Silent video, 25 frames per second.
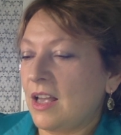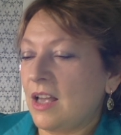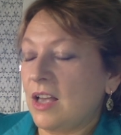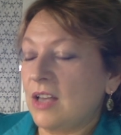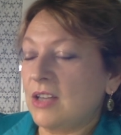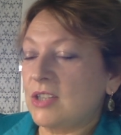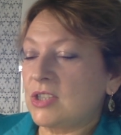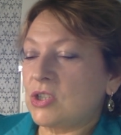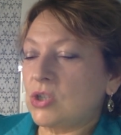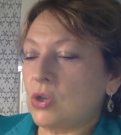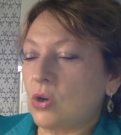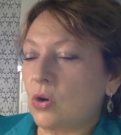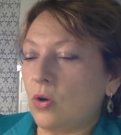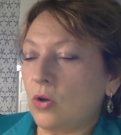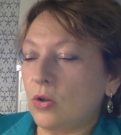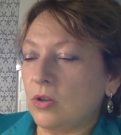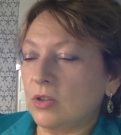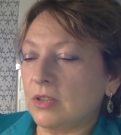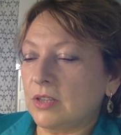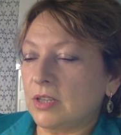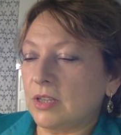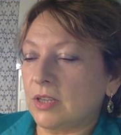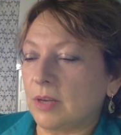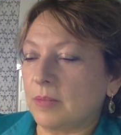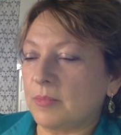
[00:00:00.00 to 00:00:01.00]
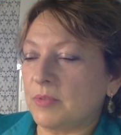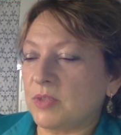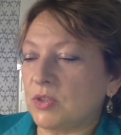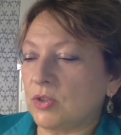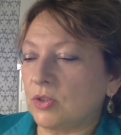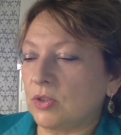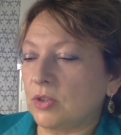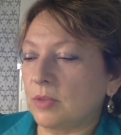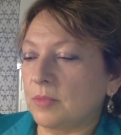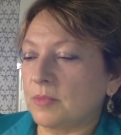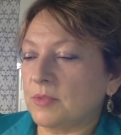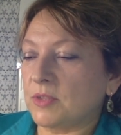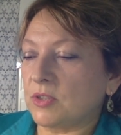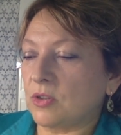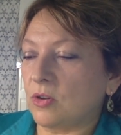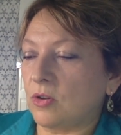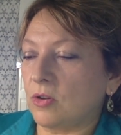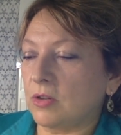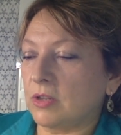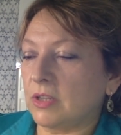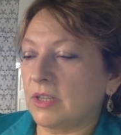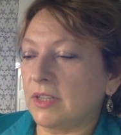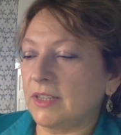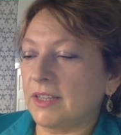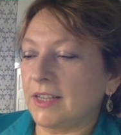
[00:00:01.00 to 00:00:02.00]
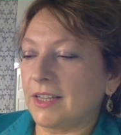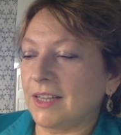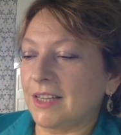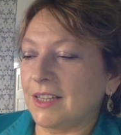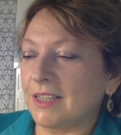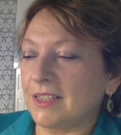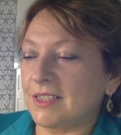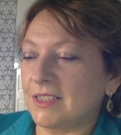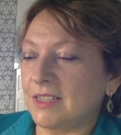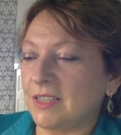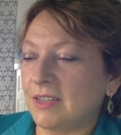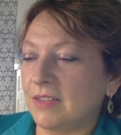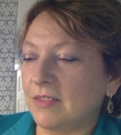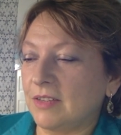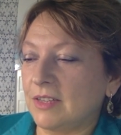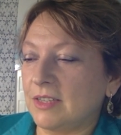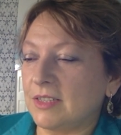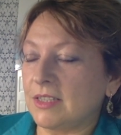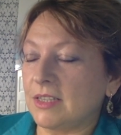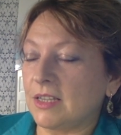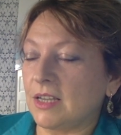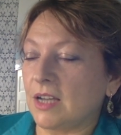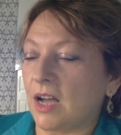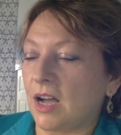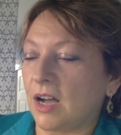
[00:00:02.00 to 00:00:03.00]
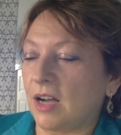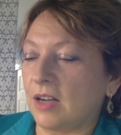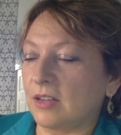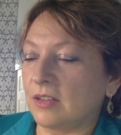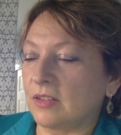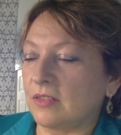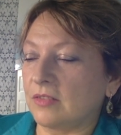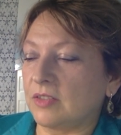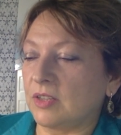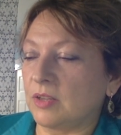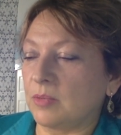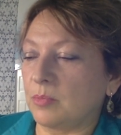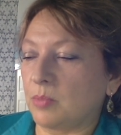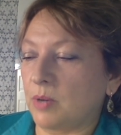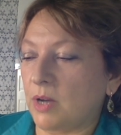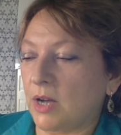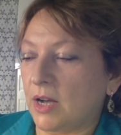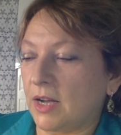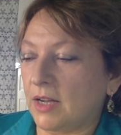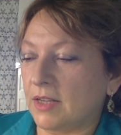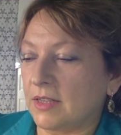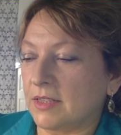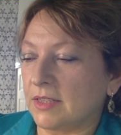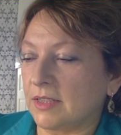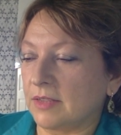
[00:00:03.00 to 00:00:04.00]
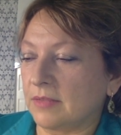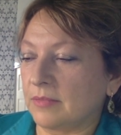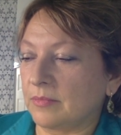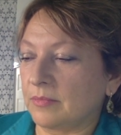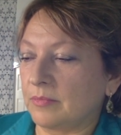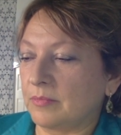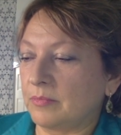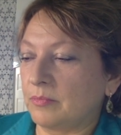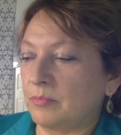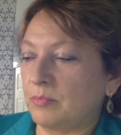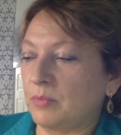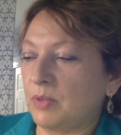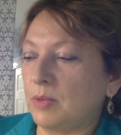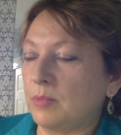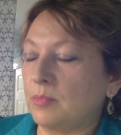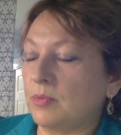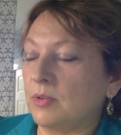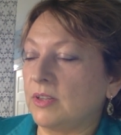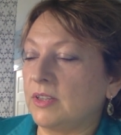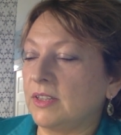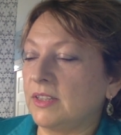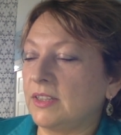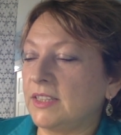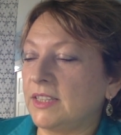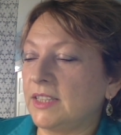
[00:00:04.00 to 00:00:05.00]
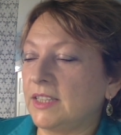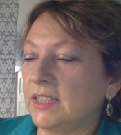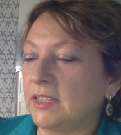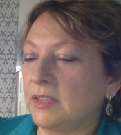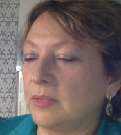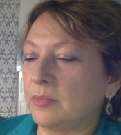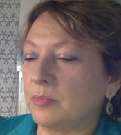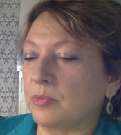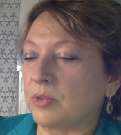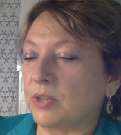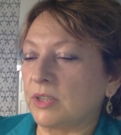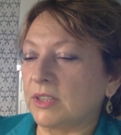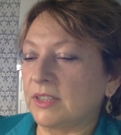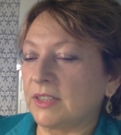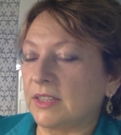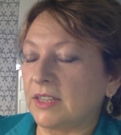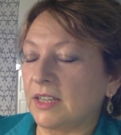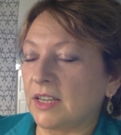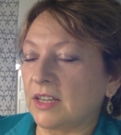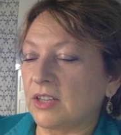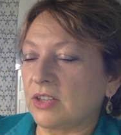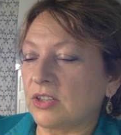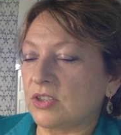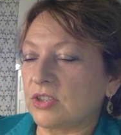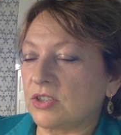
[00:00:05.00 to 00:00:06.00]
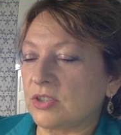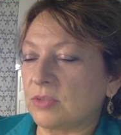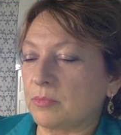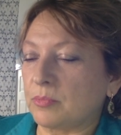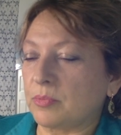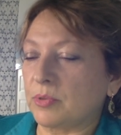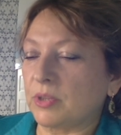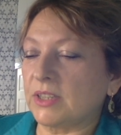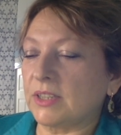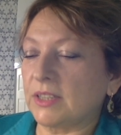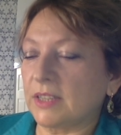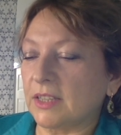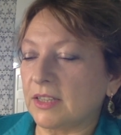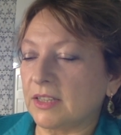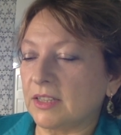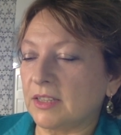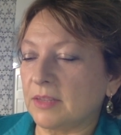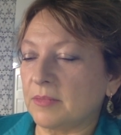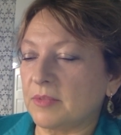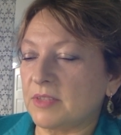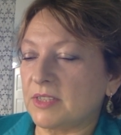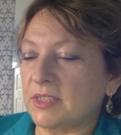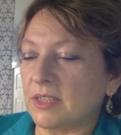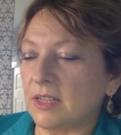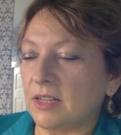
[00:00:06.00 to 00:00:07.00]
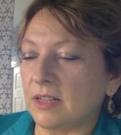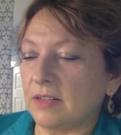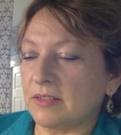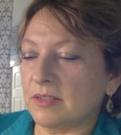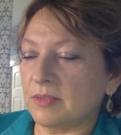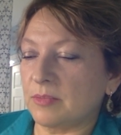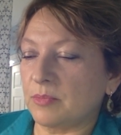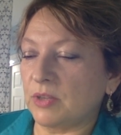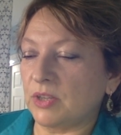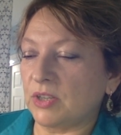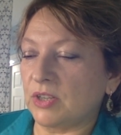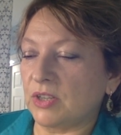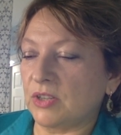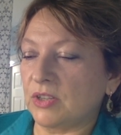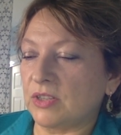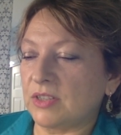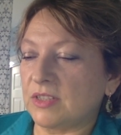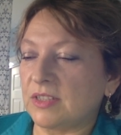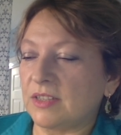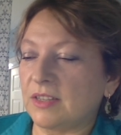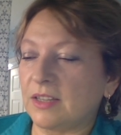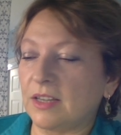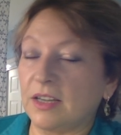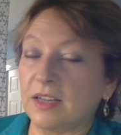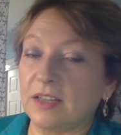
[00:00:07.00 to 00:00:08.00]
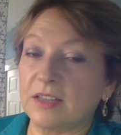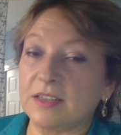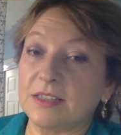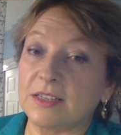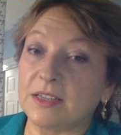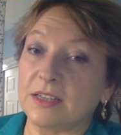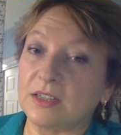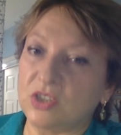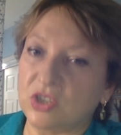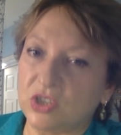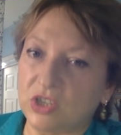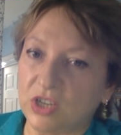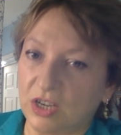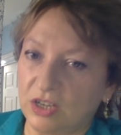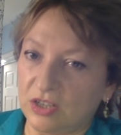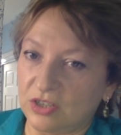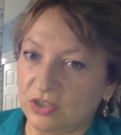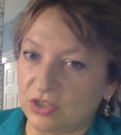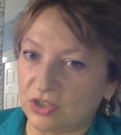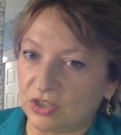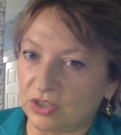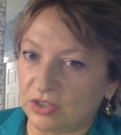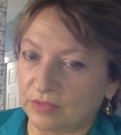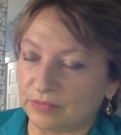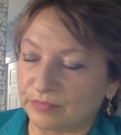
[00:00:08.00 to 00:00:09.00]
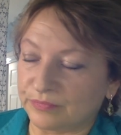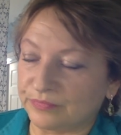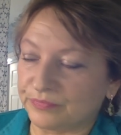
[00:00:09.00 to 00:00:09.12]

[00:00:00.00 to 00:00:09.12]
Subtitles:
Salt absorbs all the negativity out of the body. People need protect themselves because things are changing.